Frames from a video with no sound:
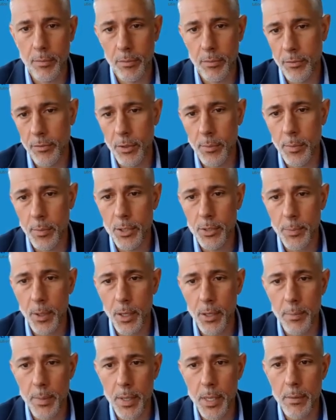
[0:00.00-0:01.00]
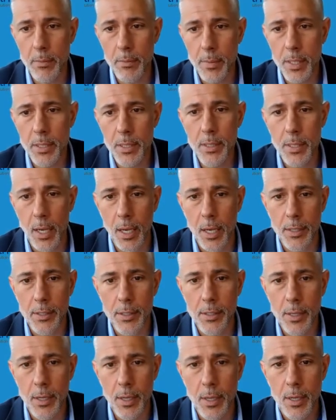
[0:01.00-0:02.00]
for the most part
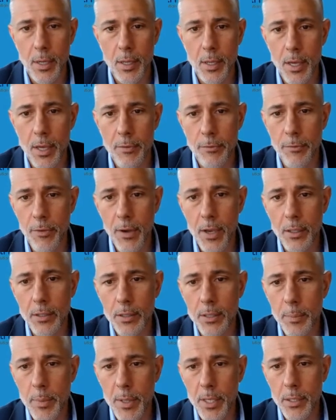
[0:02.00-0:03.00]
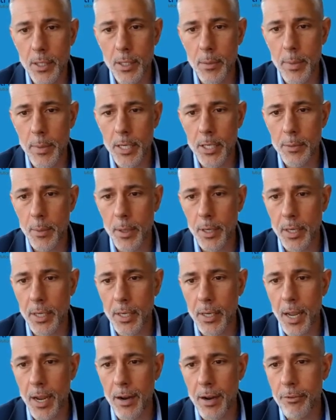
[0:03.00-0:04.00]
mid-size, they've failed to beat their benchmark
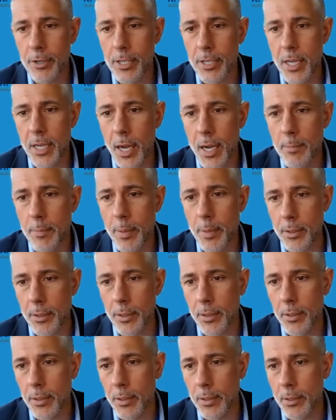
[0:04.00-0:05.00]
in every time period,